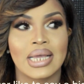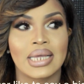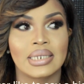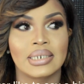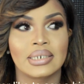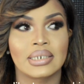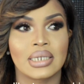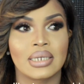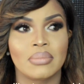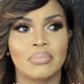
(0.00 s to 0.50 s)

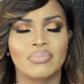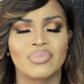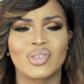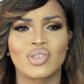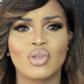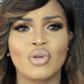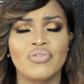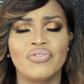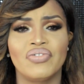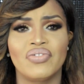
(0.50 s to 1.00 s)
And um,
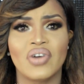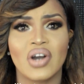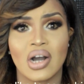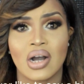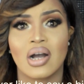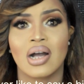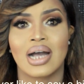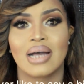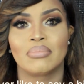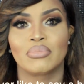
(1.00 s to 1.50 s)
so
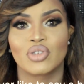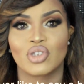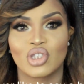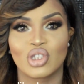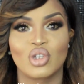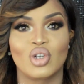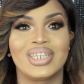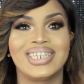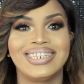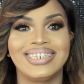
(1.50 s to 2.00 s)
far, I'm
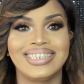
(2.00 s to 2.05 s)
just not